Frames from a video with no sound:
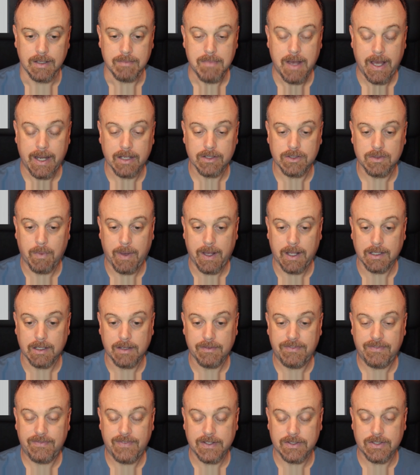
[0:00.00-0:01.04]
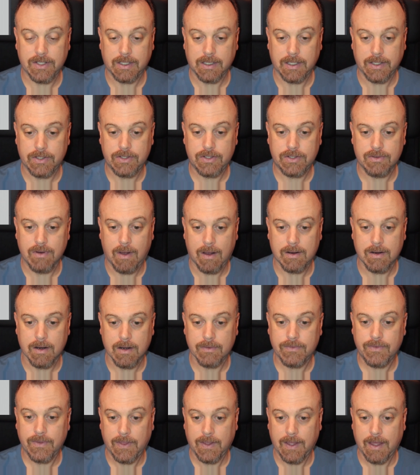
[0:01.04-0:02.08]
He might as well have physically struck
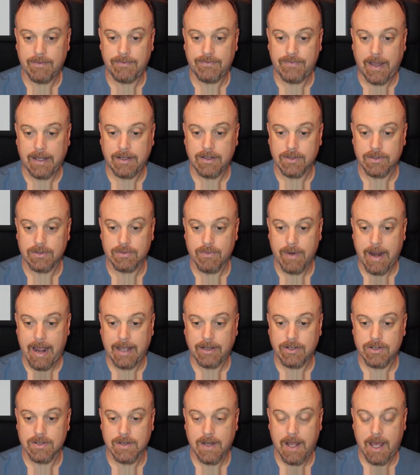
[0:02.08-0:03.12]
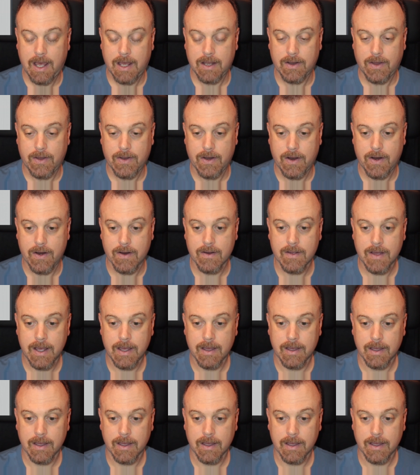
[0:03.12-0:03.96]
her for the effect his reaction had on her.